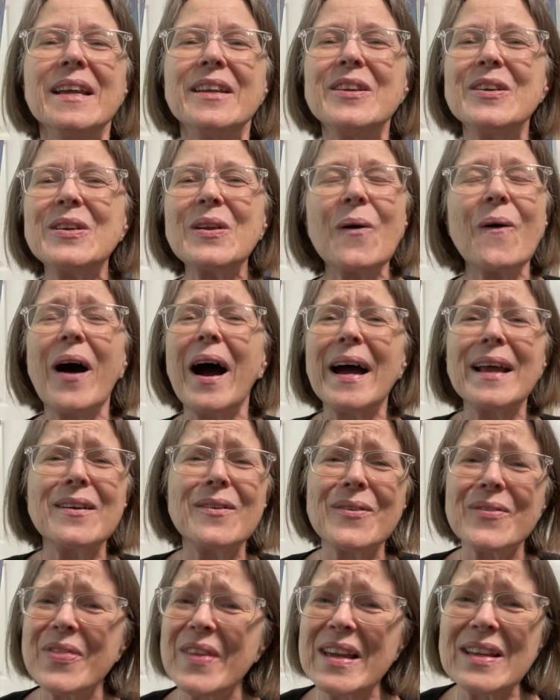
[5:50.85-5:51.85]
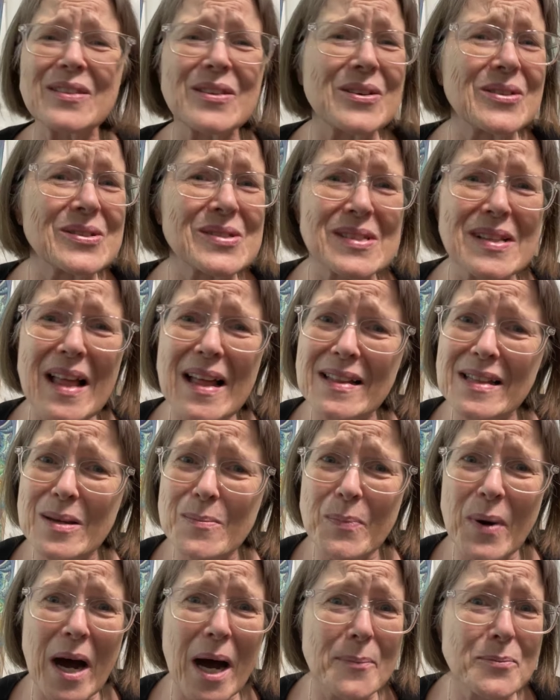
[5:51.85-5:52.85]
You know, I don't think those
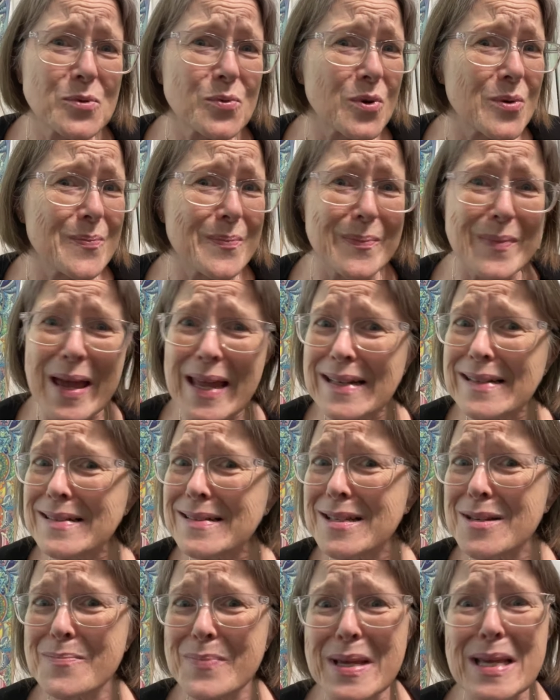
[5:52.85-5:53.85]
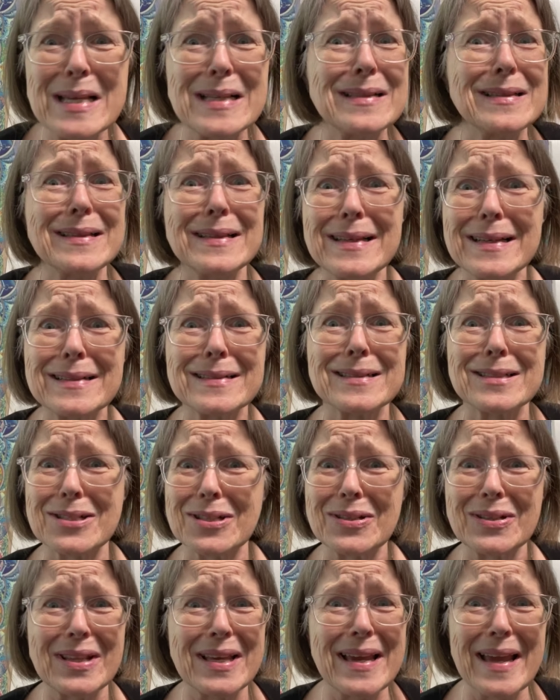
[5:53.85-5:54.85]
lollipops were meant to be licked
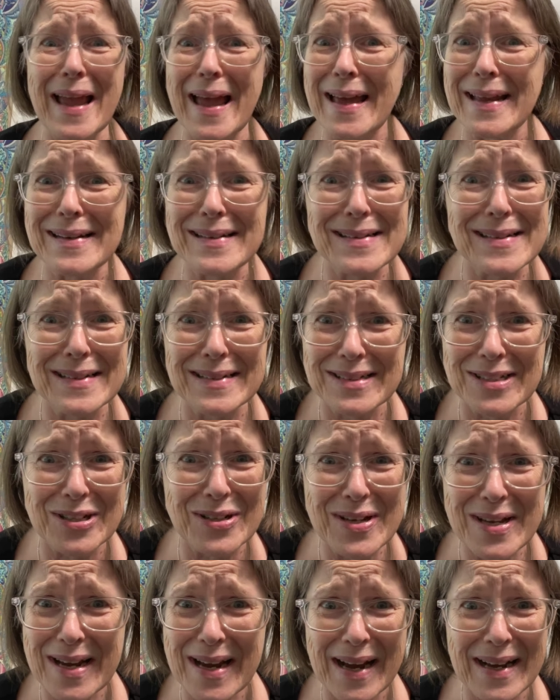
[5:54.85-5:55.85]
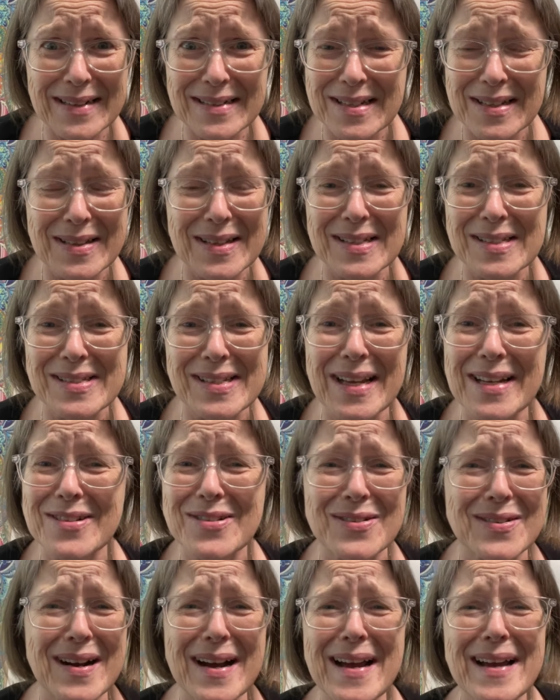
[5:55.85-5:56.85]
to the end until you got to the center.